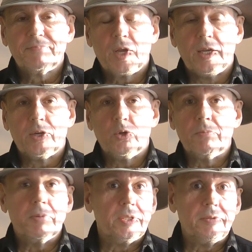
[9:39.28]
He
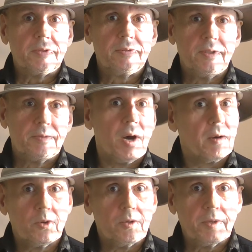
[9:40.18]
couldn't believe it. His
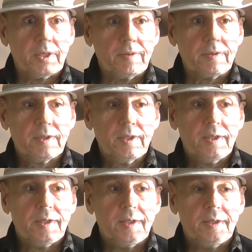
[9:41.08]
mom couldn't believe it.
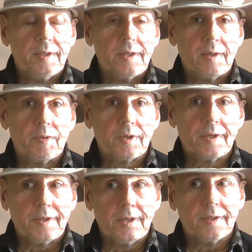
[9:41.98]
And I was
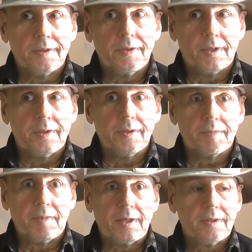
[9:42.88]
like, yeah, you can do
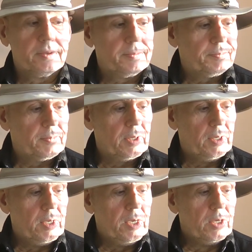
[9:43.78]
it, man.
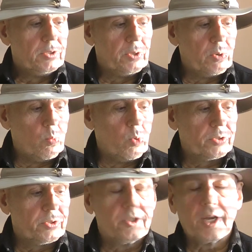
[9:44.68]
So
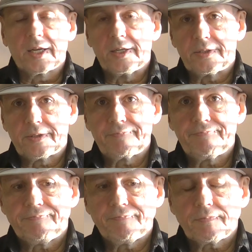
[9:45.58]
what's the checklist?
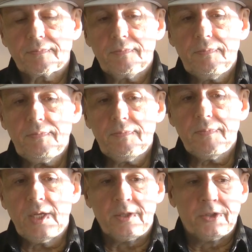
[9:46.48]

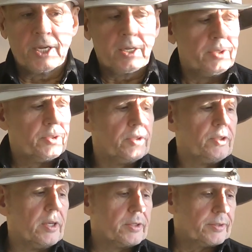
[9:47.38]
The checklist is
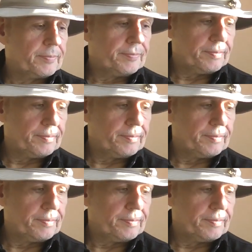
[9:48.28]
this.